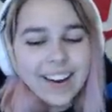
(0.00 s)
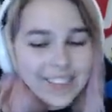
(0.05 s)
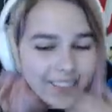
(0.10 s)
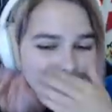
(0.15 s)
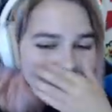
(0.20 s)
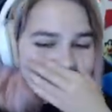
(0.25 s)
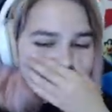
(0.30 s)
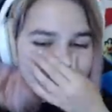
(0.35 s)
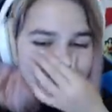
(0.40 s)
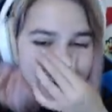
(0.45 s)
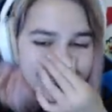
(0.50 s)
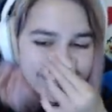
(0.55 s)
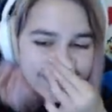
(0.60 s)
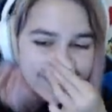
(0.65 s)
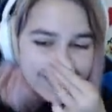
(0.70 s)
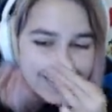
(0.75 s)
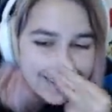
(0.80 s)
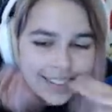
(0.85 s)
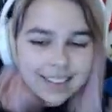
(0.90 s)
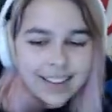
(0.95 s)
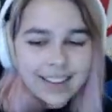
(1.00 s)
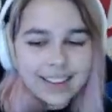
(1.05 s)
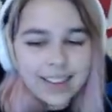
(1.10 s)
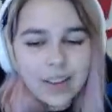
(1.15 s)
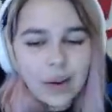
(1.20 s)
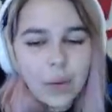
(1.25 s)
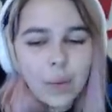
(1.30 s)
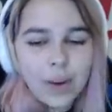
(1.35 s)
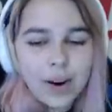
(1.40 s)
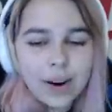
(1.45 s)
We did, we did like
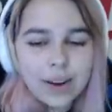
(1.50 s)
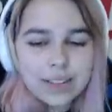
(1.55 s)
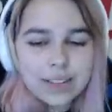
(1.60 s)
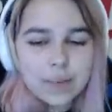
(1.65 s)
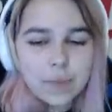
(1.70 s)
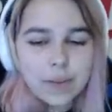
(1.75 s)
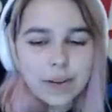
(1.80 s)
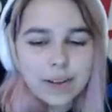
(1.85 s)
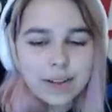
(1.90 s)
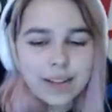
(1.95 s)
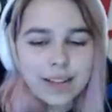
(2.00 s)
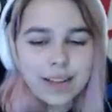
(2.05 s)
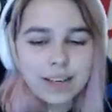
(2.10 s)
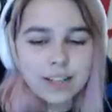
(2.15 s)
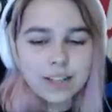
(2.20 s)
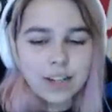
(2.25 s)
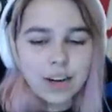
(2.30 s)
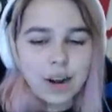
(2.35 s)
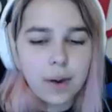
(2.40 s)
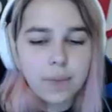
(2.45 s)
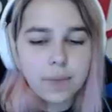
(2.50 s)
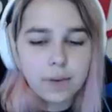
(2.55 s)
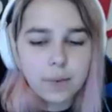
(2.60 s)
the worst building job.